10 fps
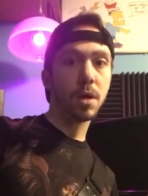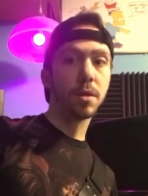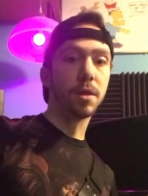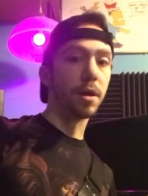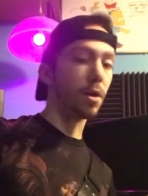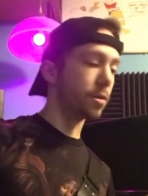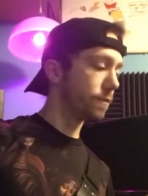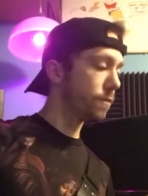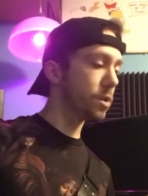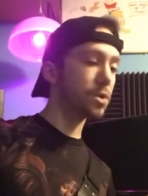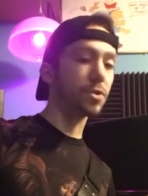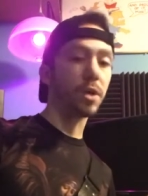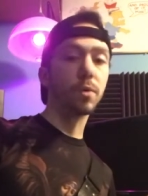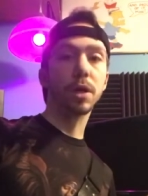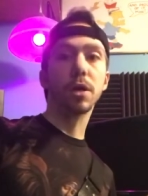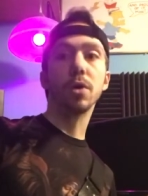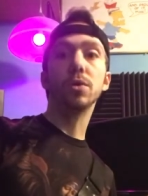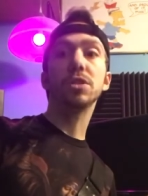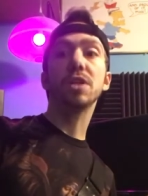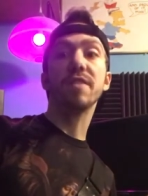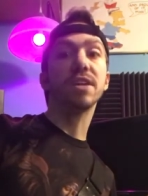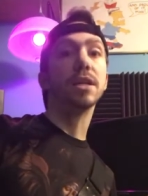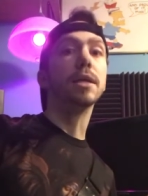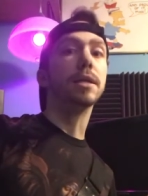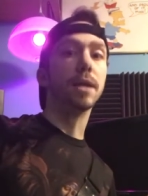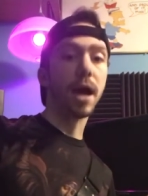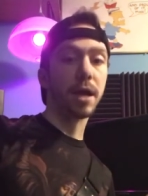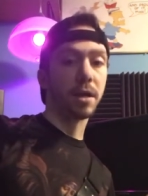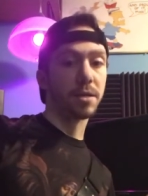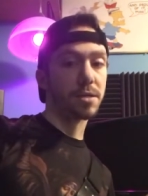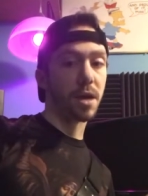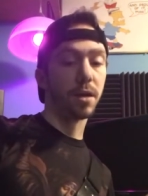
Then on the 4th string, we're going to go 7, 9, 10.